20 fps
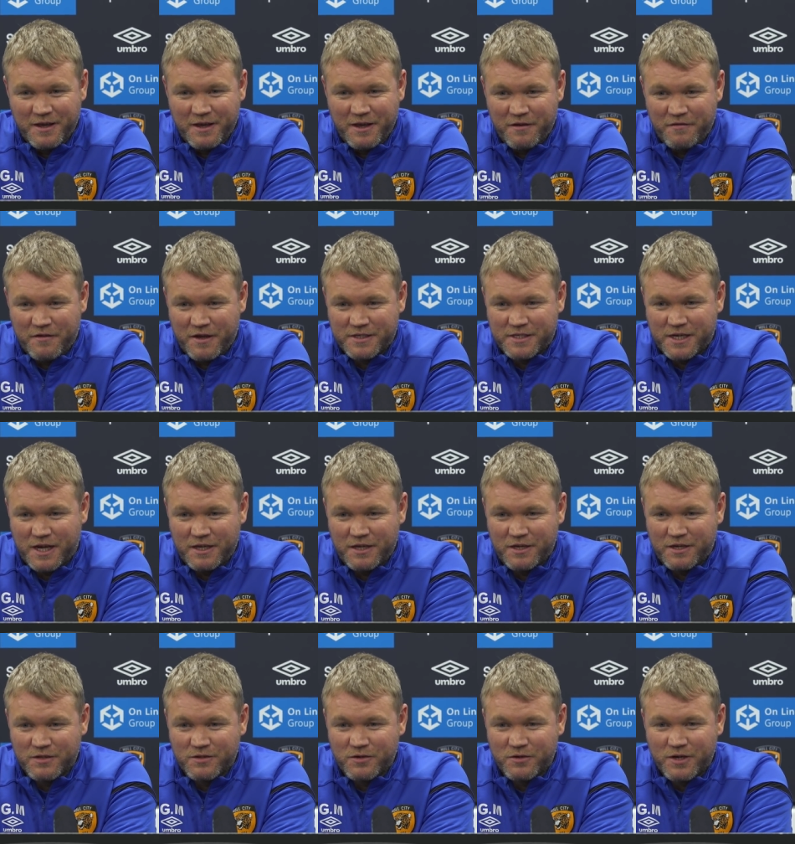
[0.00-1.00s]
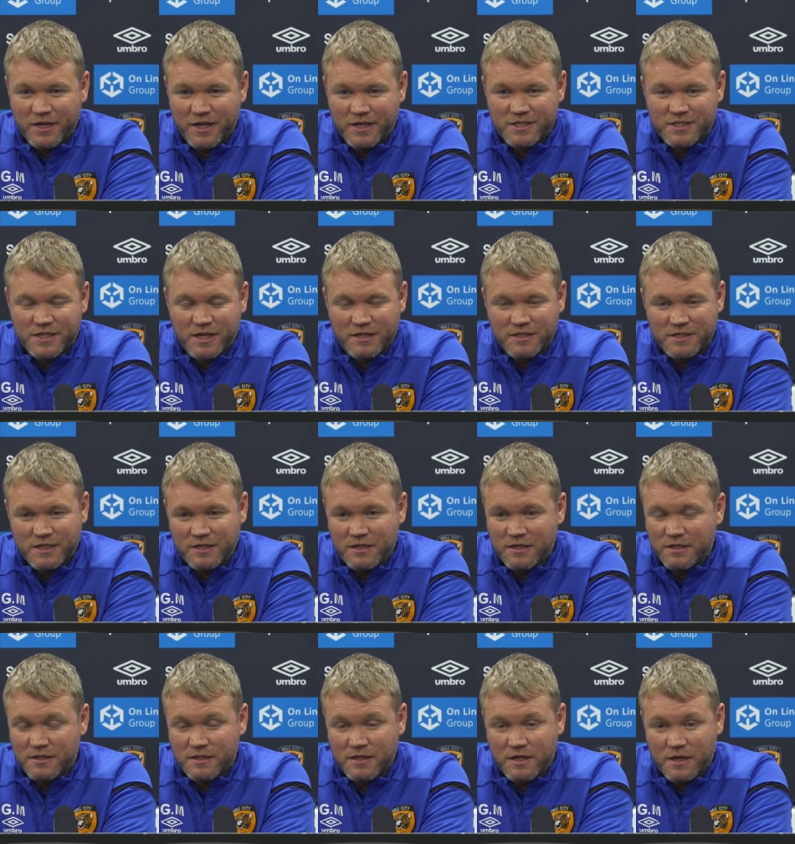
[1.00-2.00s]
that's how you can do it against Chelsea,
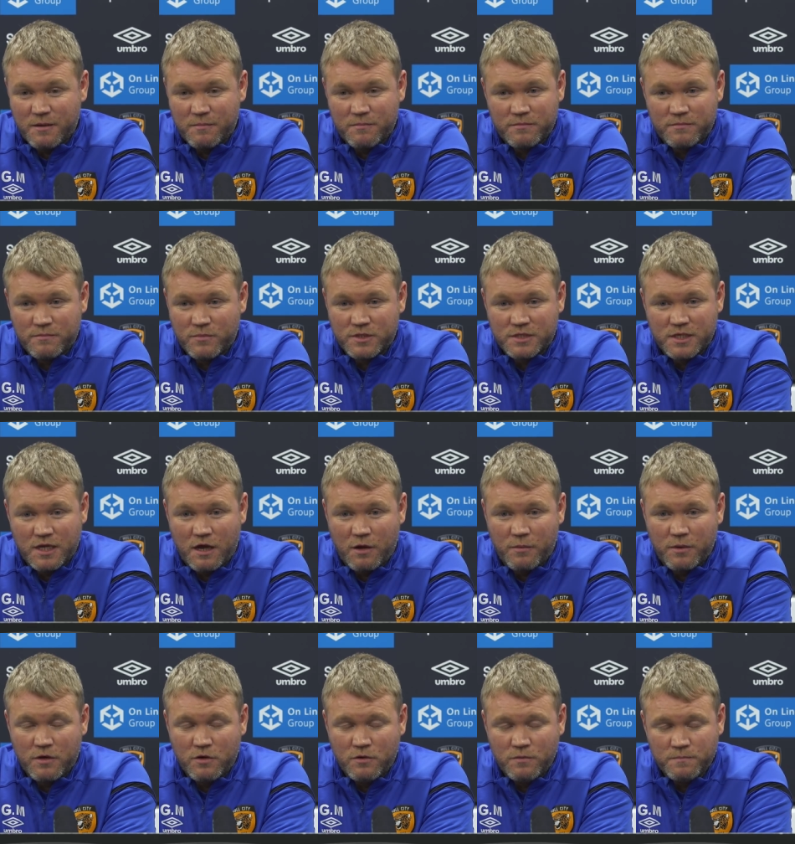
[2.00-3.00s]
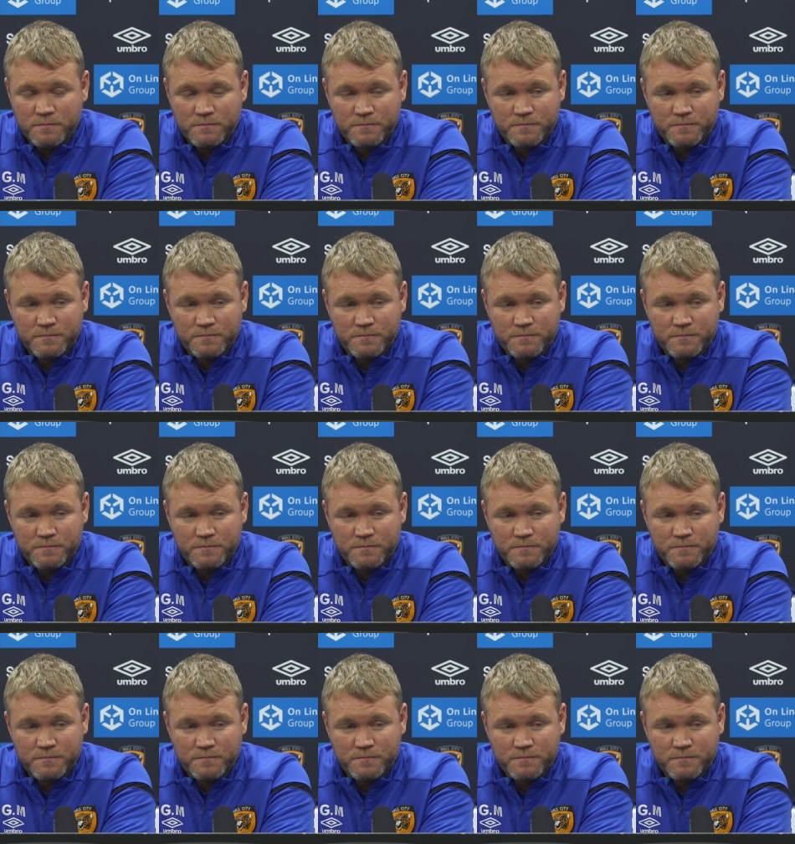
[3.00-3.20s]
and we'll see how we go.